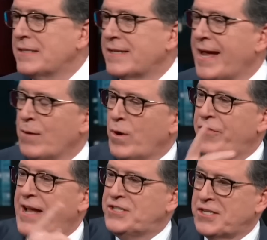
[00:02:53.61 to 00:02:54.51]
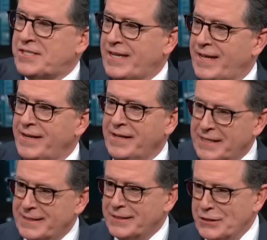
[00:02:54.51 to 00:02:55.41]
This was a true relief for us,
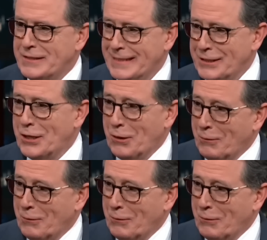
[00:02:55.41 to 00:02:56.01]
as we were no longer